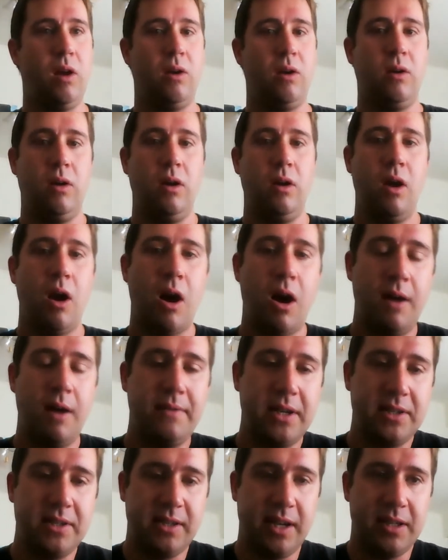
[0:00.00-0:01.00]
Well,
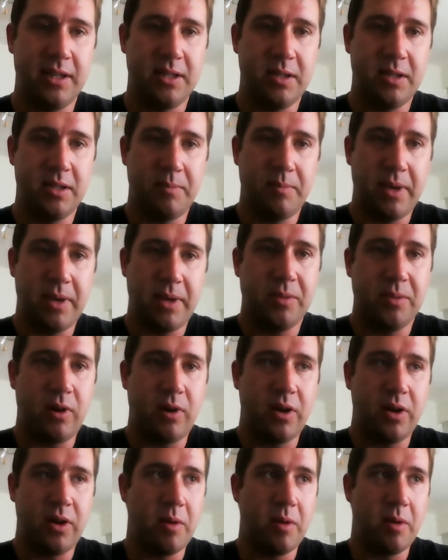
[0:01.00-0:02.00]
Obviously, it depends
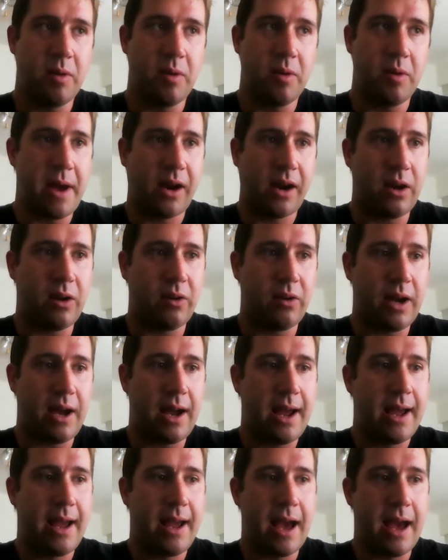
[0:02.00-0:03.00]
upon your
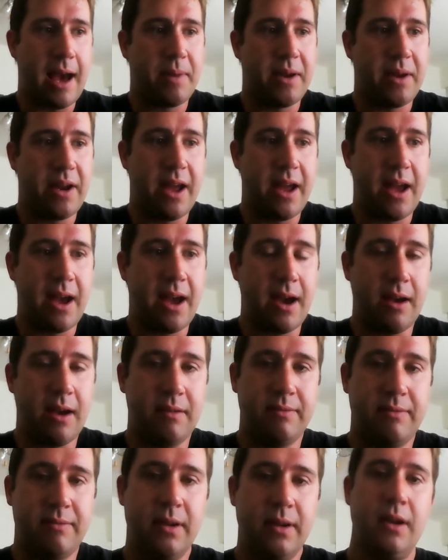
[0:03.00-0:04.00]
background. I happen to
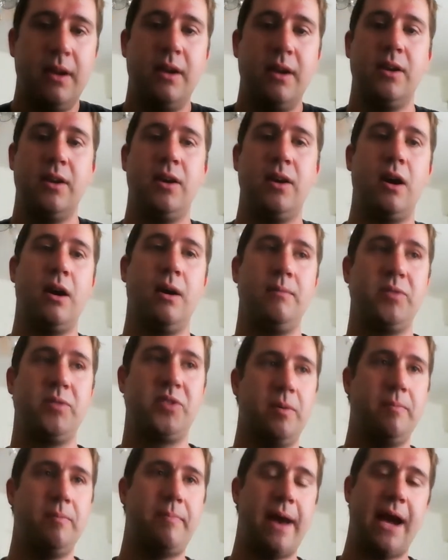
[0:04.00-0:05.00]
have
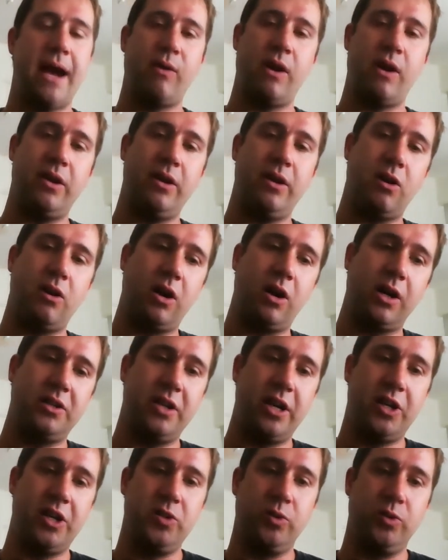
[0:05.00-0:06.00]
some background in
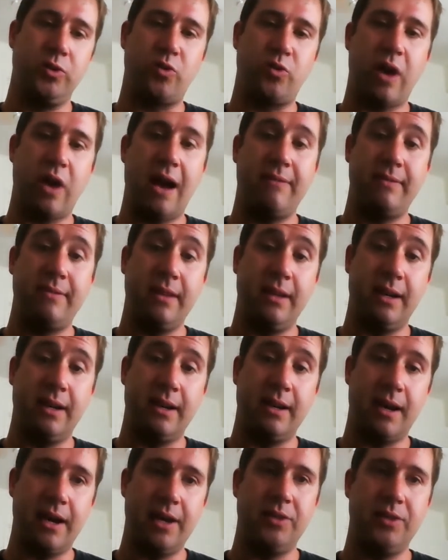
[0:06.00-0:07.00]
architectural
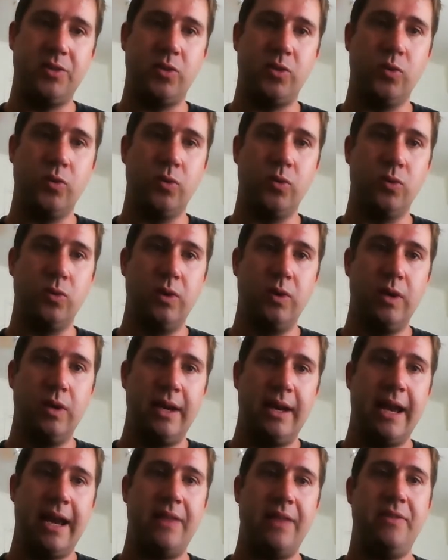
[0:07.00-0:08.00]
drafting in high school,
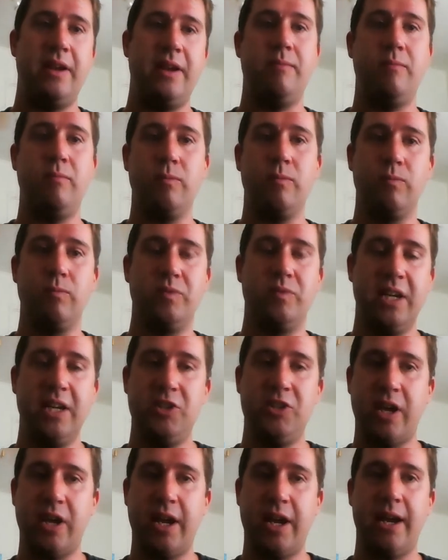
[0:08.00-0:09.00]
and then
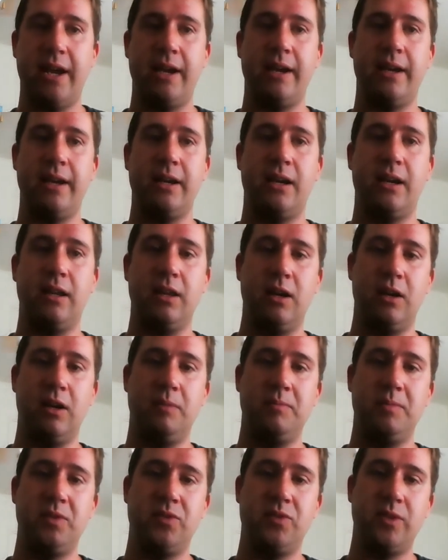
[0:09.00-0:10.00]
DJing in
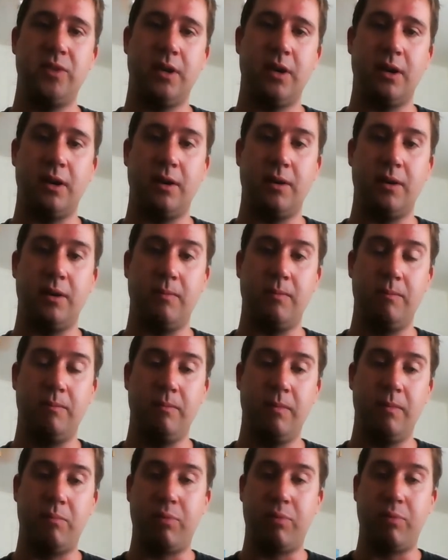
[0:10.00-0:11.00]
clubs
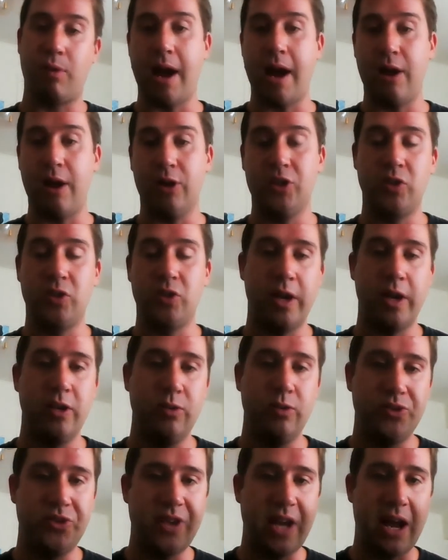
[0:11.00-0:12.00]
prior, so I
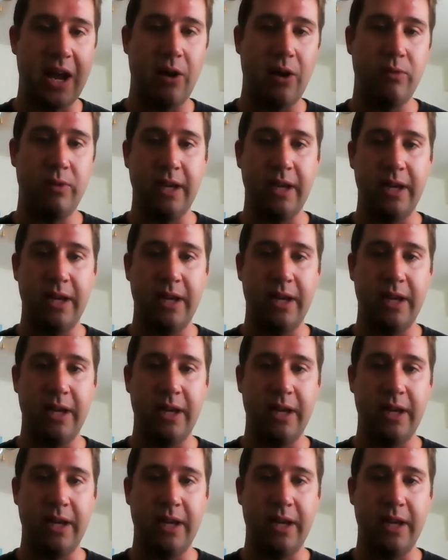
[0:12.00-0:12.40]
knew sound